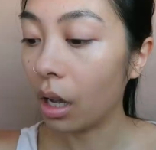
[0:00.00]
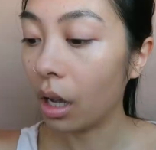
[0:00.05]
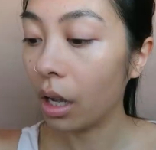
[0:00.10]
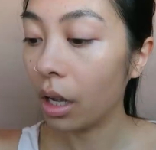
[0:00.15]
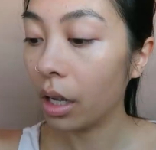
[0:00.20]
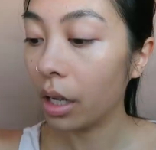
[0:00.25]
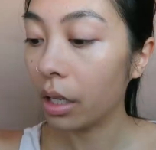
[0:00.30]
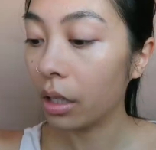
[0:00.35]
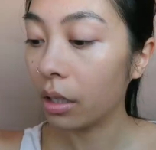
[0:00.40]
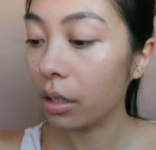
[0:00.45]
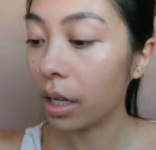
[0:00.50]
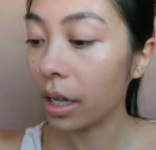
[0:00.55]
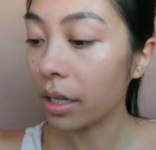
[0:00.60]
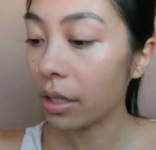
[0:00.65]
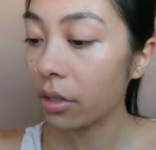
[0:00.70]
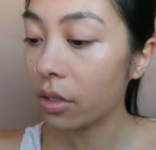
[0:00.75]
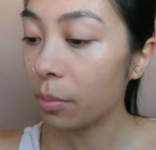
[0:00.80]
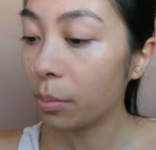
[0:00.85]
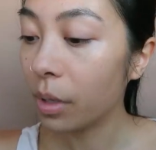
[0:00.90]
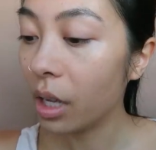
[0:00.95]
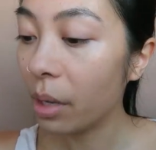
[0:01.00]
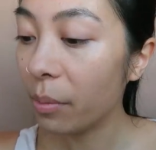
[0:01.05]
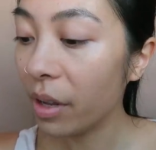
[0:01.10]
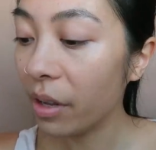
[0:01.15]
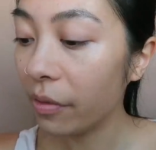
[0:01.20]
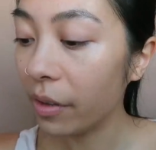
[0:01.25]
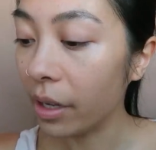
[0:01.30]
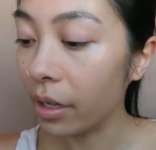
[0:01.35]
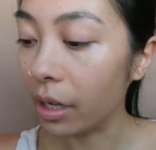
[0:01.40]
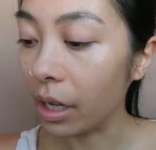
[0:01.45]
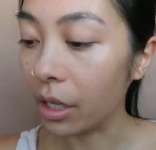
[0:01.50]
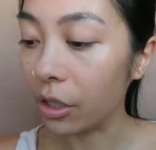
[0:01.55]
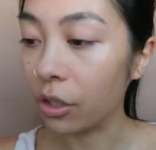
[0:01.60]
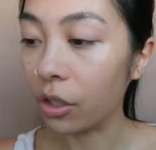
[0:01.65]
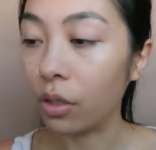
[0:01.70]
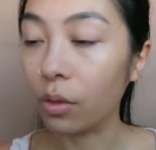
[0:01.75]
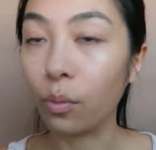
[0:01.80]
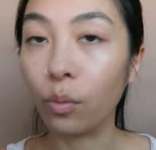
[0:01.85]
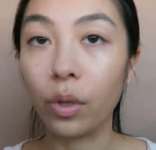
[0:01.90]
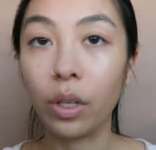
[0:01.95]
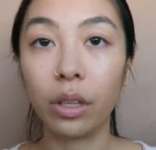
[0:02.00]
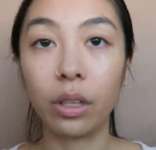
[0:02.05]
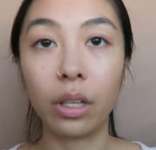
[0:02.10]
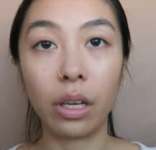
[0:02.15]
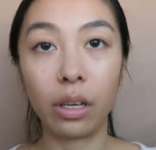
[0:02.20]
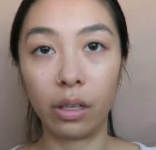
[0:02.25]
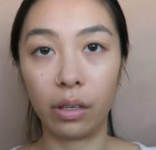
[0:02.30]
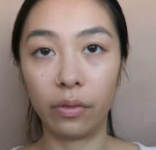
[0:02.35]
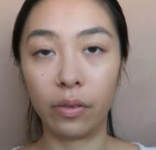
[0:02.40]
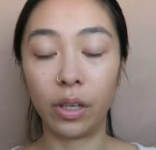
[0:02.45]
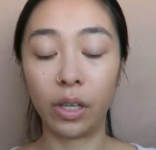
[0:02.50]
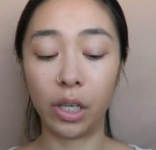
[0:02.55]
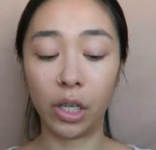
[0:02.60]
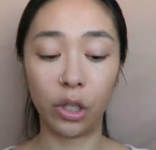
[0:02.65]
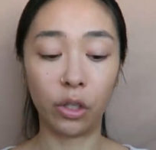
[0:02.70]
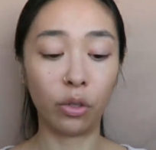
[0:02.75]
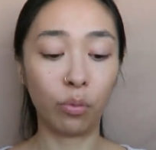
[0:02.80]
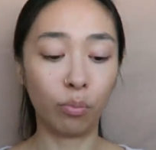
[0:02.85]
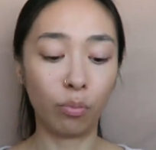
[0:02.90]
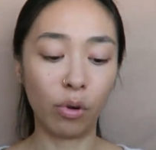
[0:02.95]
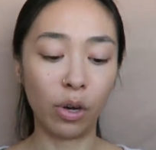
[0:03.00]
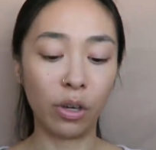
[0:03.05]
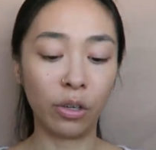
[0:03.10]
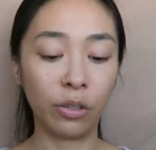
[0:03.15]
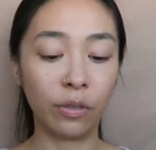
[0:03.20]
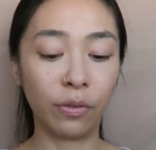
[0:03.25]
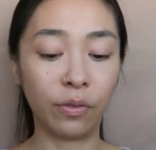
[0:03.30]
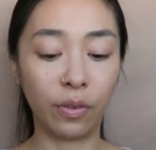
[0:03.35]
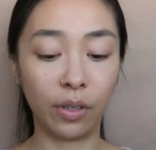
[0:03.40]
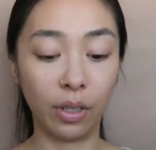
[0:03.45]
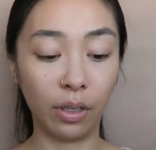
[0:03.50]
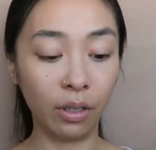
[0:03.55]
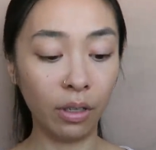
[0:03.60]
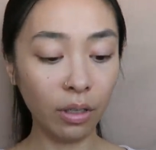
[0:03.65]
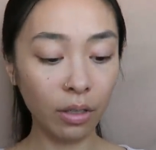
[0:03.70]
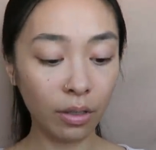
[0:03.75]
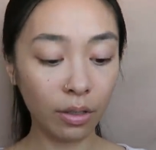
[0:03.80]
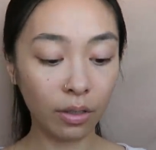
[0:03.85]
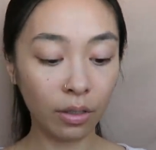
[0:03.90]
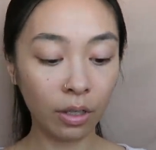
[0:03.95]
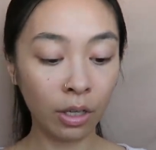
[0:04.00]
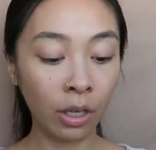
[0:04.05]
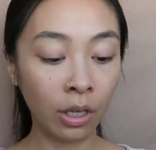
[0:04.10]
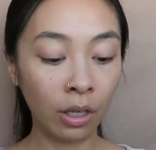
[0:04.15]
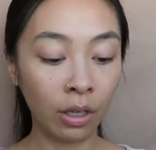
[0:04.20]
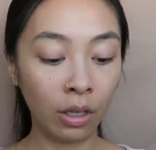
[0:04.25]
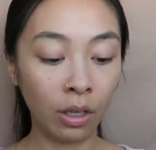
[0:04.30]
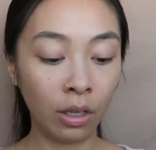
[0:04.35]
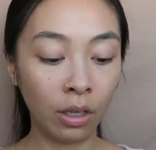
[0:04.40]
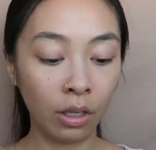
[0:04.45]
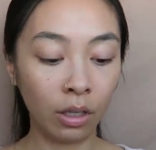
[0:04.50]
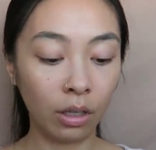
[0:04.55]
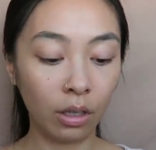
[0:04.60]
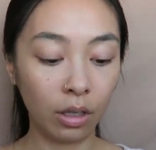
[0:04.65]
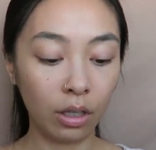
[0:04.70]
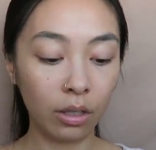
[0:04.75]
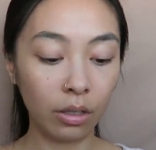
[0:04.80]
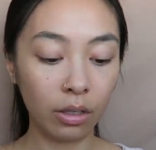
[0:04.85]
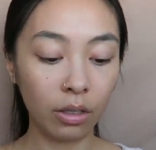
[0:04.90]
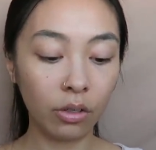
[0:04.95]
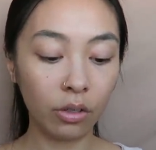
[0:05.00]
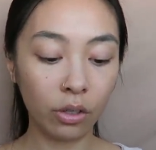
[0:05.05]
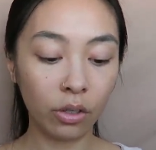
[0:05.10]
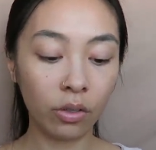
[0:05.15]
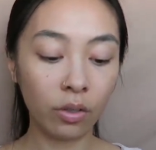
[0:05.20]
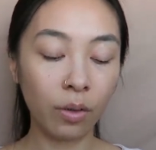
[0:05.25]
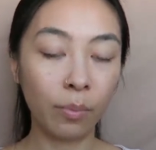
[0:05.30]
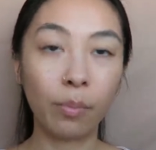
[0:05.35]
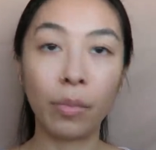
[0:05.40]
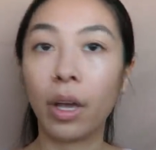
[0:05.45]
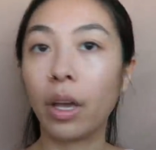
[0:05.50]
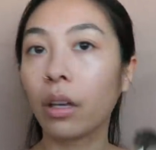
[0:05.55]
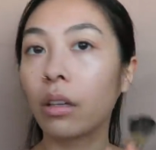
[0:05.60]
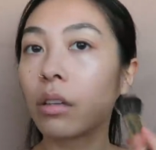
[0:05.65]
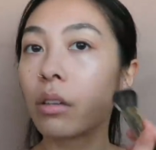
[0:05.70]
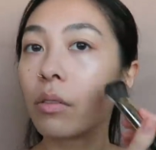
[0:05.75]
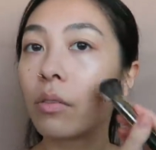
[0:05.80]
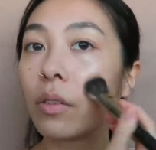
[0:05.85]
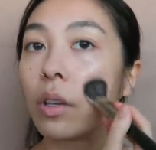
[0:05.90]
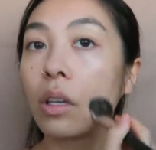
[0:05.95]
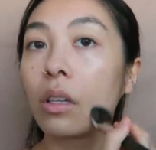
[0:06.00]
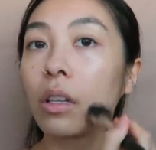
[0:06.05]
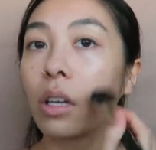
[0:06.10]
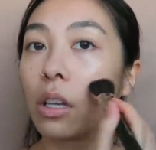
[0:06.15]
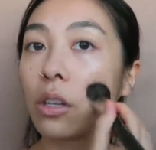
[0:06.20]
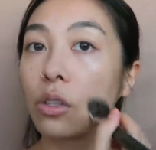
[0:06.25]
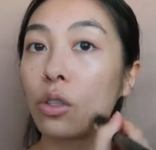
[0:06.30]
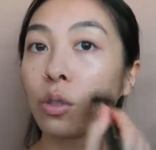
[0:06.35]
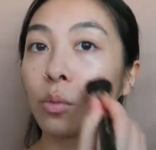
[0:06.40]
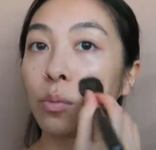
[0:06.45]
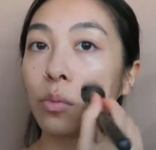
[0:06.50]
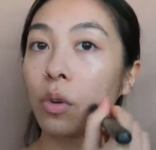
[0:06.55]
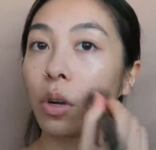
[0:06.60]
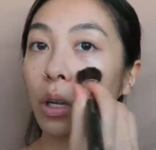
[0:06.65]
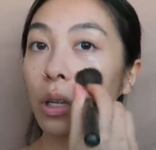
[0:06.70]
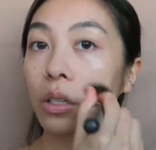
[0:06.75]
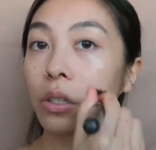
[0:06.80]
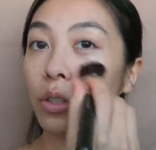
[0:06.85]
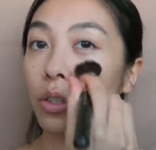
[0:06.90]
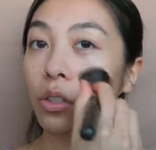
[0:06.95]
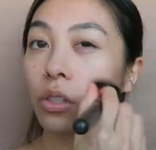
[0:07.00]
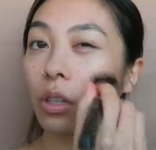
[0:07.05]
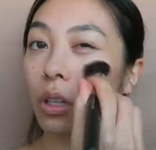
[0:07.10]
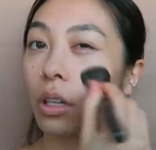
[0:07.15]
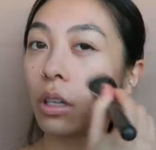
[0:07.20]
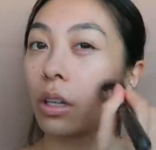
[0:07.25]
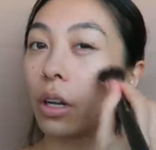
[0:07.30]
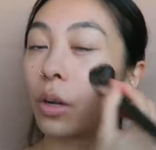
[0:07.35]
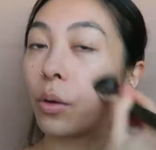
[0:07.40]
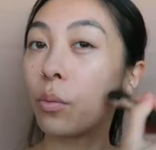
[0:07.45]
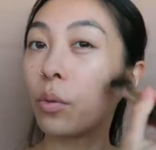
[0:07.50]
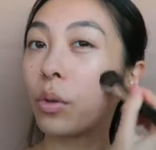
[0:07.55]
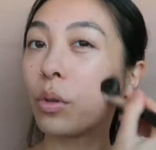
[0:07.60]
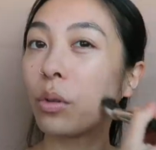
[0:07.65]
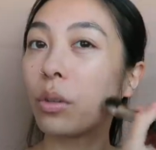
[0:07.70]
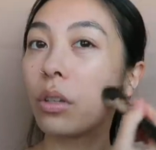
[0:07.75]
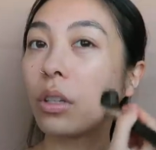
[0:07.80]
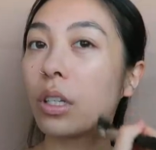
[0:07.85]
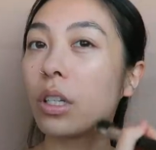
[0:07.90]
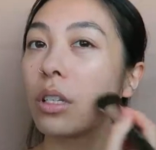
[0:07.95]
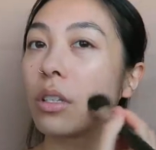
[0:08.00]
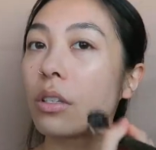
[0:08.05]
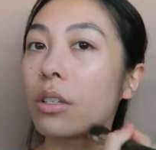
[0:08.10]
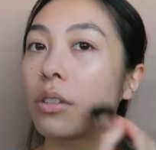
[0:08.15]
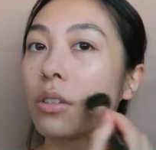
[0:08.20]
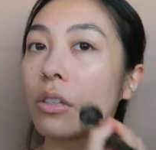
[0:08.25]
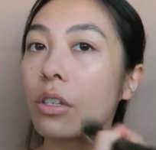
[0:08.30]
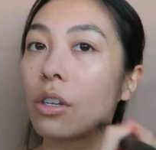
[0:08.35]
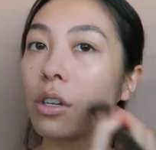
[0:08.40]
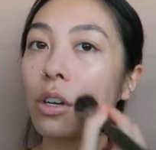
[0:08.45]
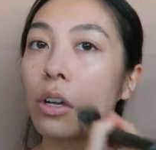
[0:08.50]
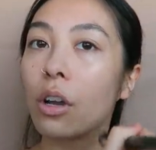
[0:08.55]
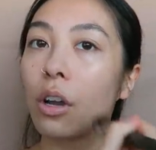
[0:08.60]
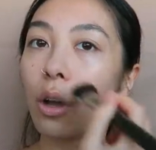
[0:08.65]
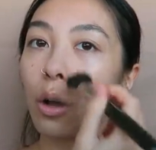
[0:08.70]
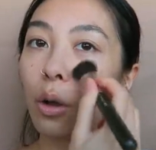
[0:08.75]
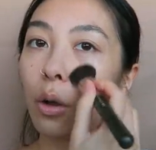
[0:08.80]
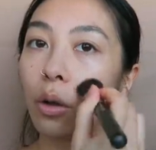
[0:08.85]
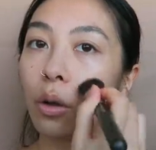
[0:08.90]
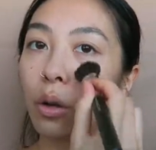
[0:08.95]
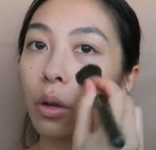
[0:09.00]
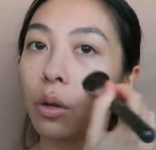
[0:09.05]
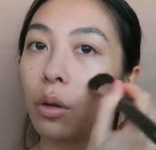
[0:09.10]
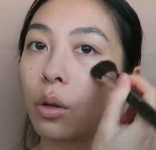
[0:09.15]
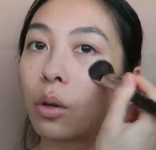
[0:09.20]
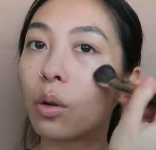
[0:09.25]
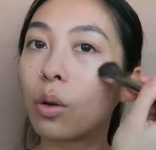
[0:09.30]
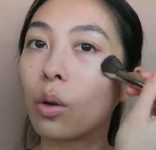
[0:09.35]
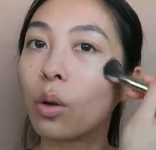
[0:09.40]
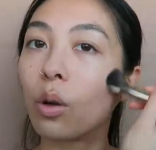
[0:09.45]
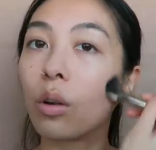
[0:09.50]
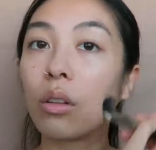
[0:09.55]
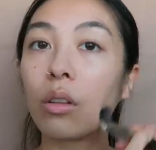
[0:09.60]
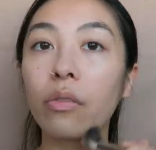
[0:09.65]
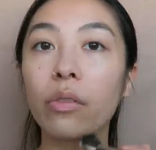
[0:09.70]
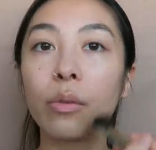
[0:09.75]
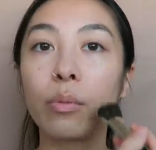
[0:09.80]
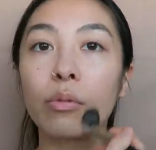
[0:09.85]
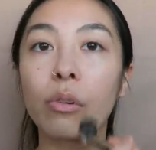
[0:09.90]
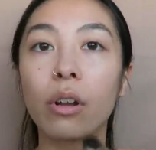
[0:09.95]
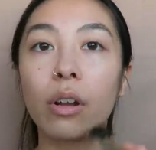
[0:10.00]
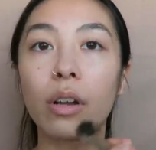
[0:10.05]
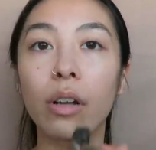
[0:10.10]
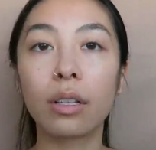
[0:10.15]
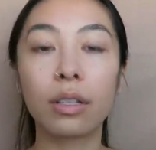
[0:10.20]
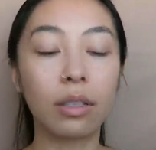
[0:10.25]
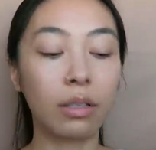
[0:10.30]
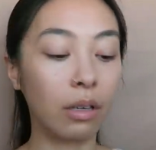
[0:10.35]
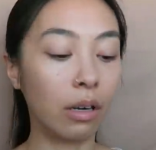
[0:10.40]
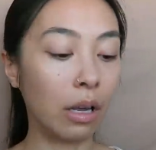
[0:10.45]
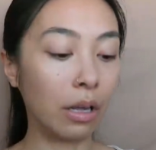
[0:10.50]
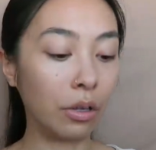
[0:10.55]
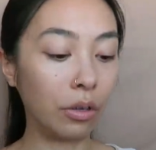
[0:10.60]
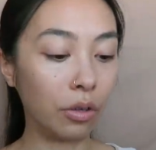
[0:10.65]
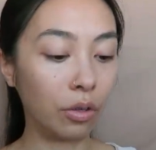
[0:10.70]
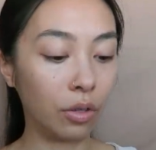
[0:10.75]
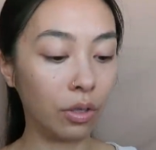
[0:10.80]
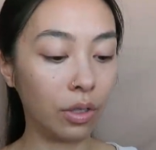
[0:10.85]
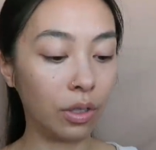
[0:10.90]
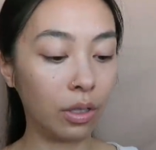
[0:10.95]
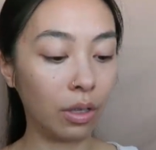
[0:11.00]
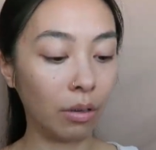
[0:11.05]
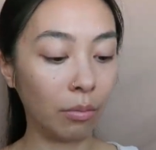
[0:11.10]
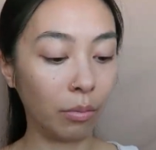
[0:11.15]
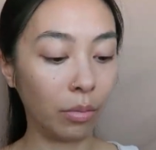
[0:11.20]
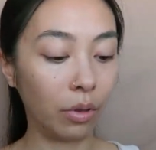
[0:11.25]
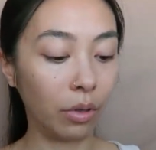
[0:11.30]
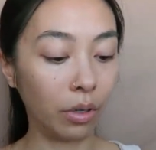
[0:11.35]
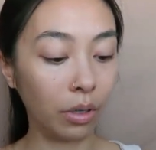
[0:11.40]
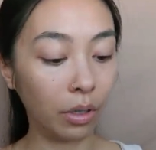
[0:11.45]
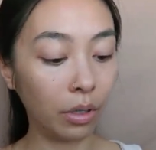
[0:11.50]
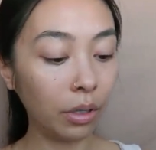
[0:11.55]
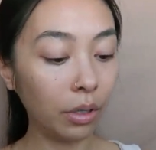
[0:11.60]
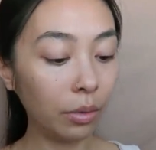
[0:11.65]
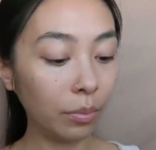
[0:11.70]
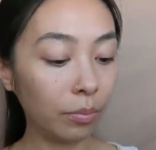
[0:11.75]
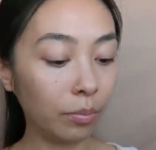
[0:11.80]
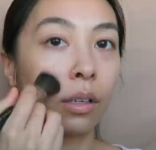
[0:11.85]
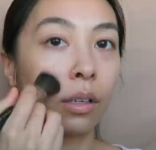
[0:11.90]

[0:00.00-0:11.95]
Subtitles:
I like to apply my foundation with a foundation brush first. This is just a MAC foundation brush, and I will list all of the products that I use down below.